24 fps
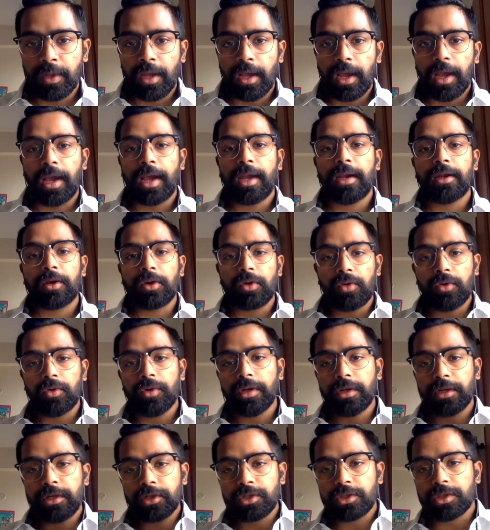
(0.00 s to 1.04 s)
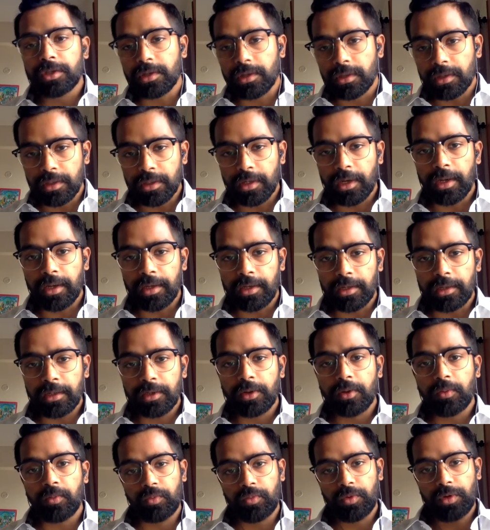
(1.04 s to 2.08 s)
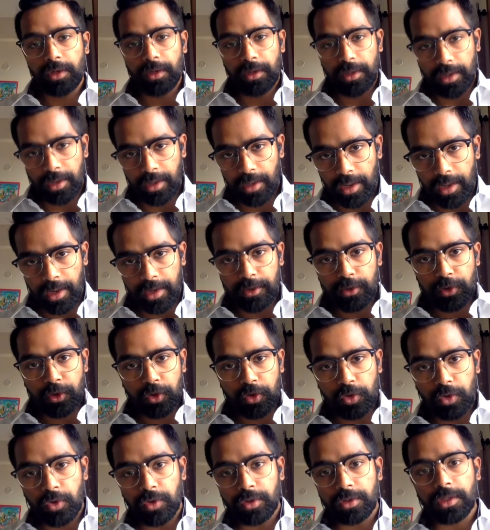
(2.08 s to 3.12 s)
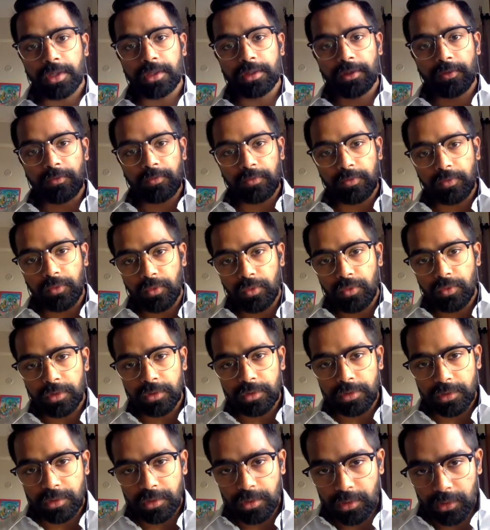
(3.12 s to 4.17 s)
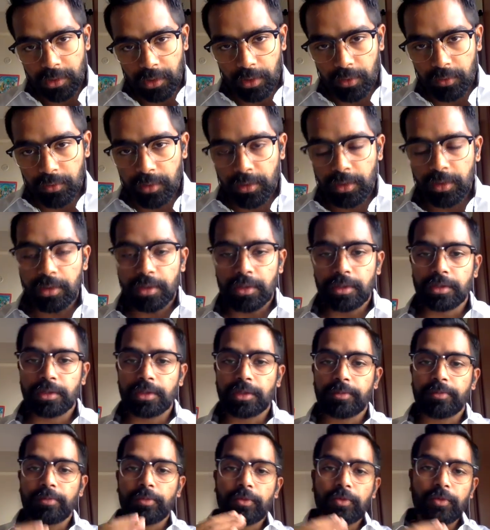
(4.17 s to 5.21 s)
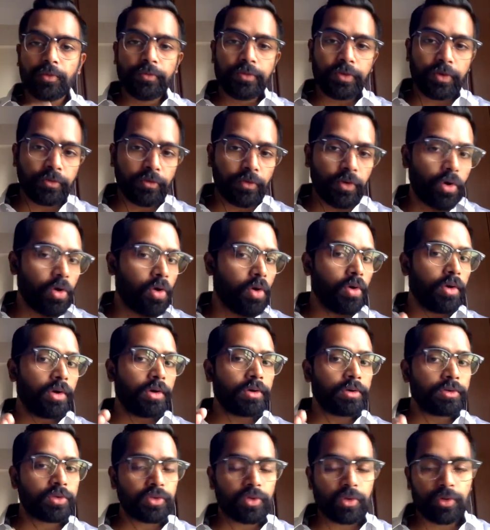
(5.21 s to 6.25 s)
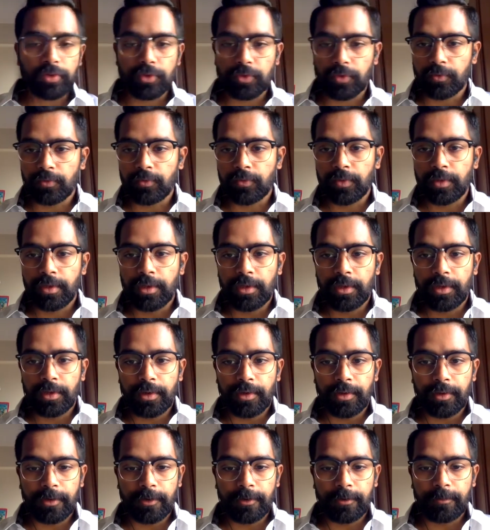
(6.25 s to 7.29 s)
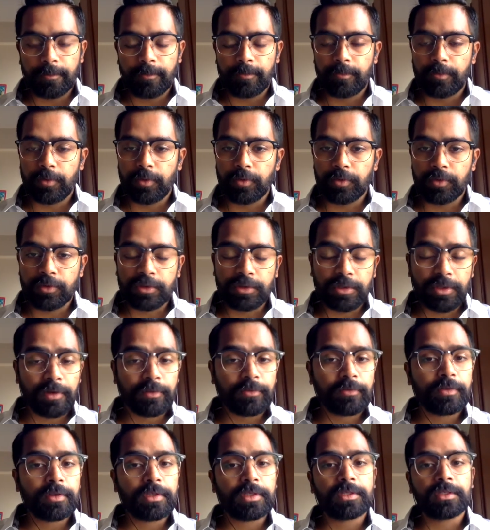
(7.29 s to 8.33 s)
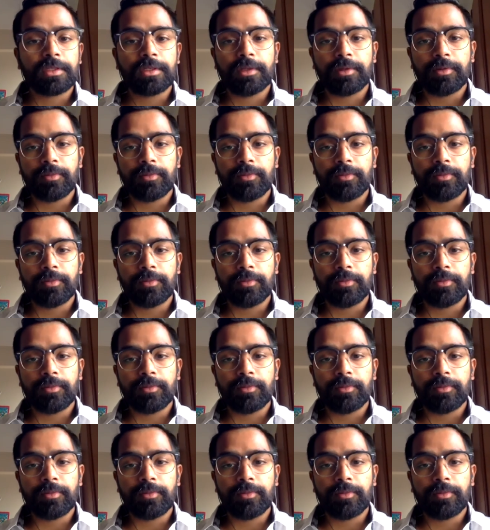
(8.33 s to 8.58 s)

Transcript: and a good initial grind will ensure that the floor is ground, removed of all sorts of surface